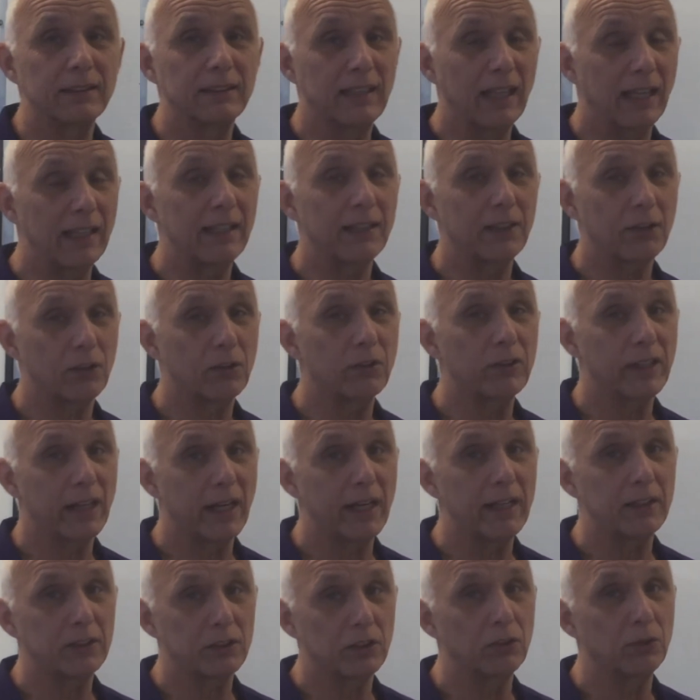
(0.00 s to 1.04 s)
then it
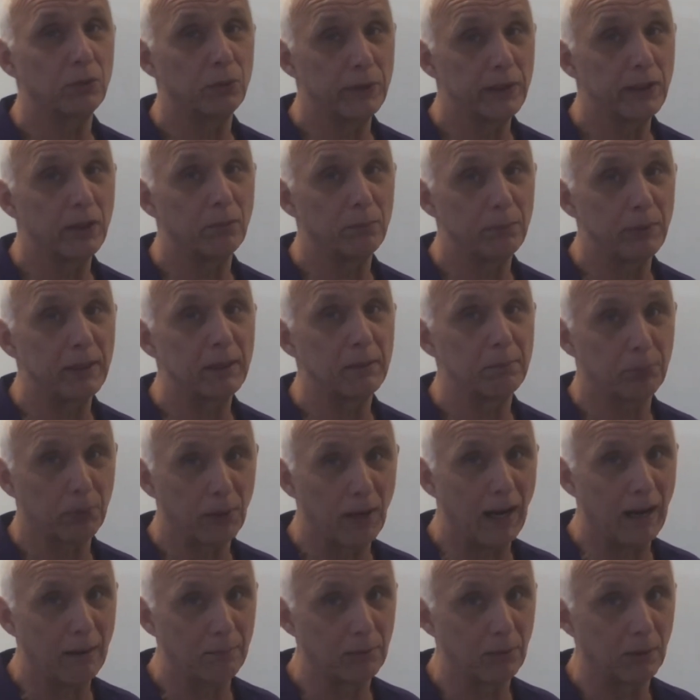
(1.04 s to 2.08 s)
creates a real big
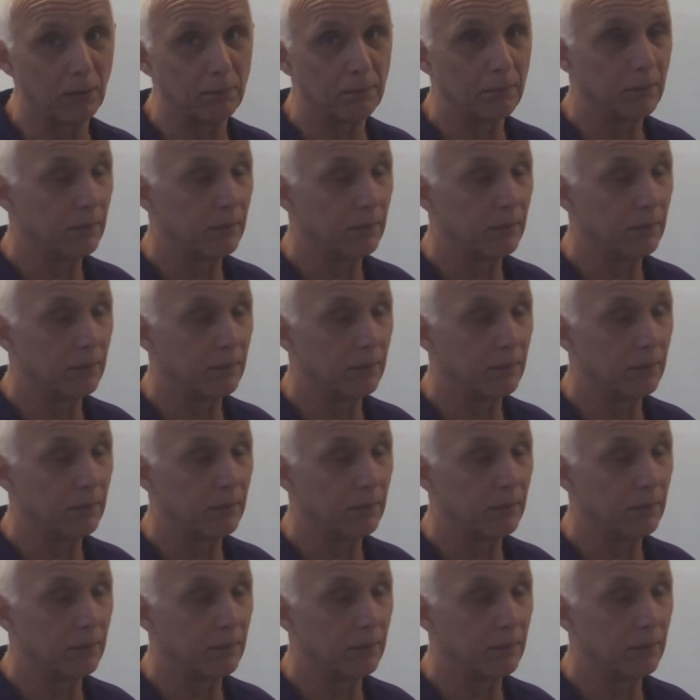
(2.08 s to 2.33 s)
problem.